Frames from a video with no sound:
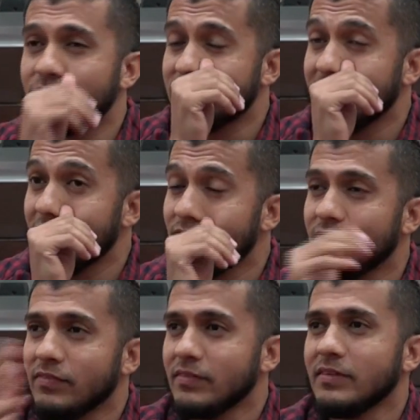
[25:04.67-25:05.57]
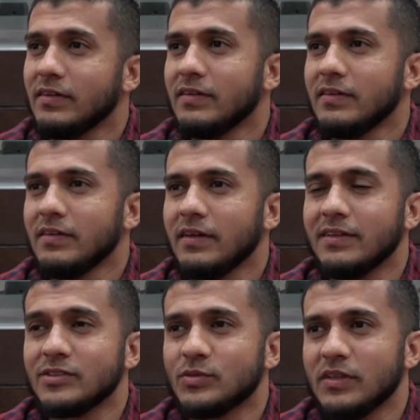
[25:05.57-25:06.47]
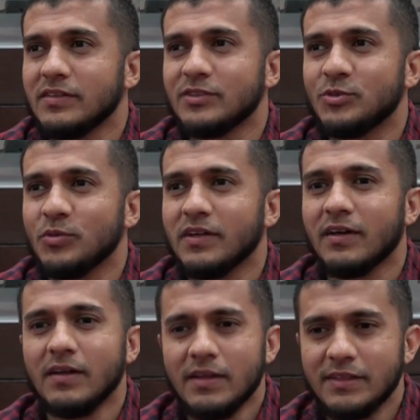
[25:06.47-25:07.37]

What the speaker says: slave in this dunya.